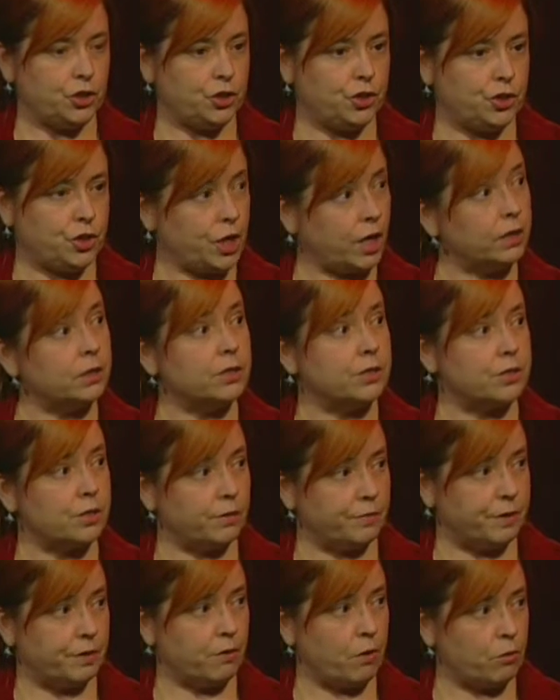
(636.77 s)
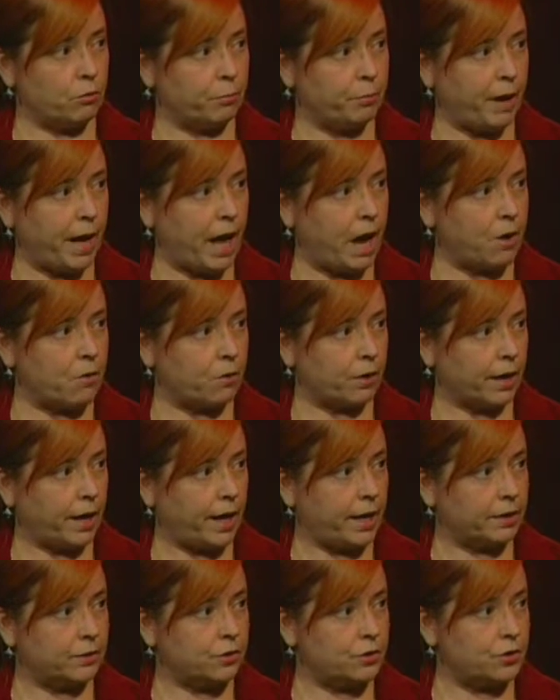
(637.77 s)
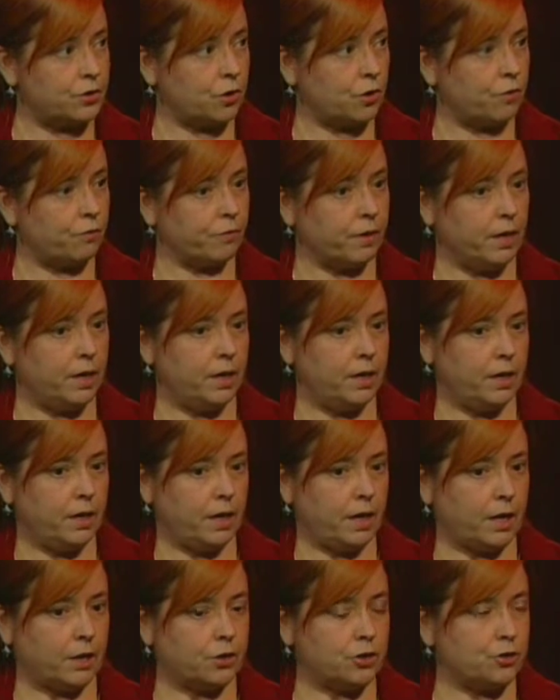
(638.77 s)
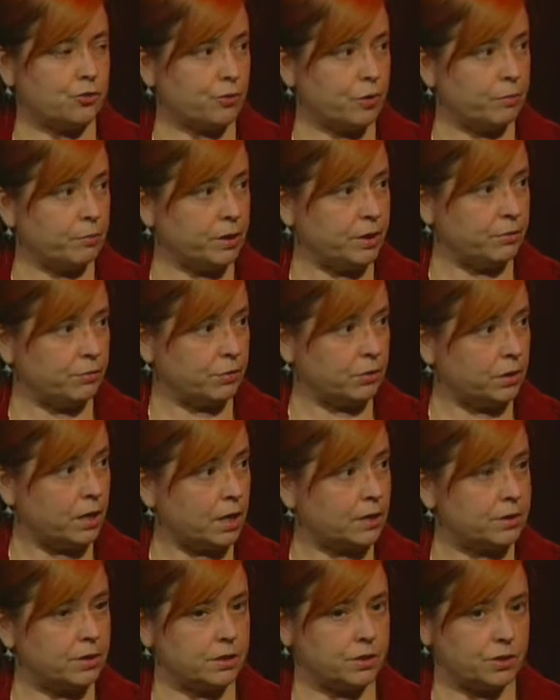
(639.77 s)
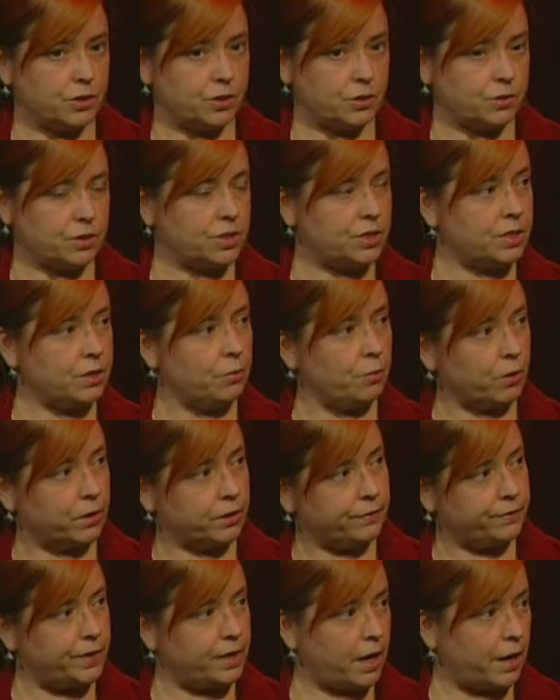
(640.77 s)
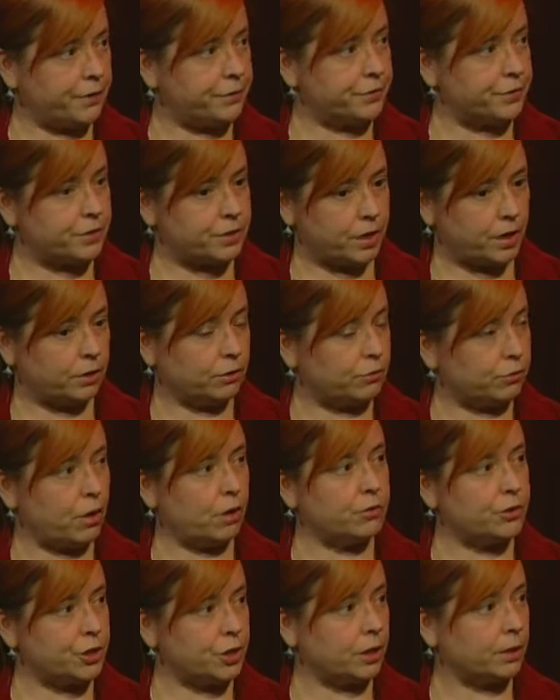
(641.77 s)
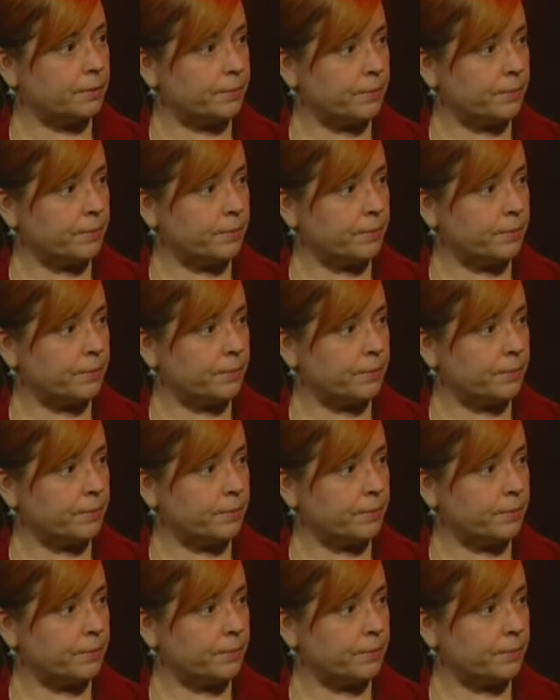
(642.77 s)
jealous of their own power and so extremely reluctant to see one of the others encroaching.